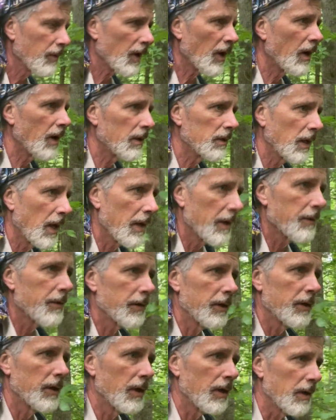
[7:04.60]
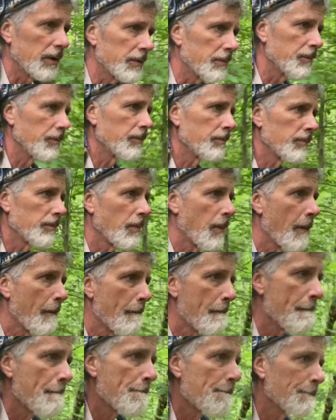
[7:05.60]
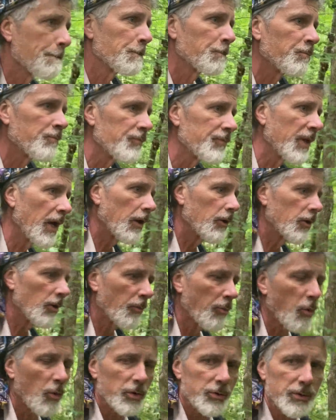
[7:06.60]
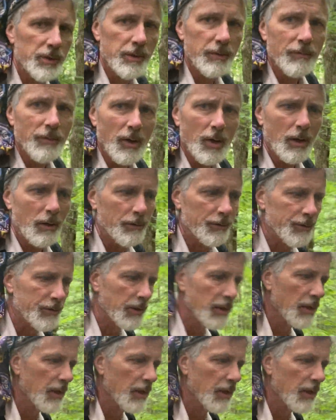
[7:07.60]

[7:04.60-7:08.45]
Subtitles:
a lot of the downhill portion involves